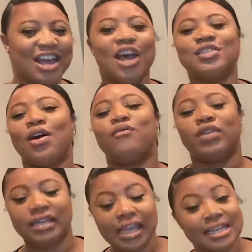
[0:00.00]
So I'm
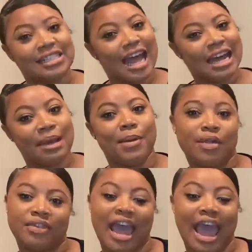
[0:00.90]
really excited about
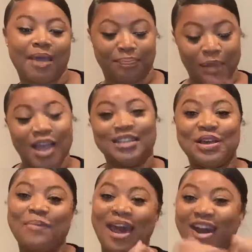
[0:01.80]
that. So
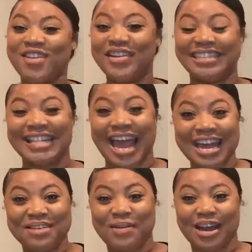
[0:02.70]
Bay, are you excited
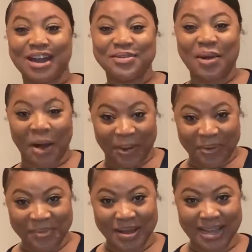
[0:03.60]
about our new home?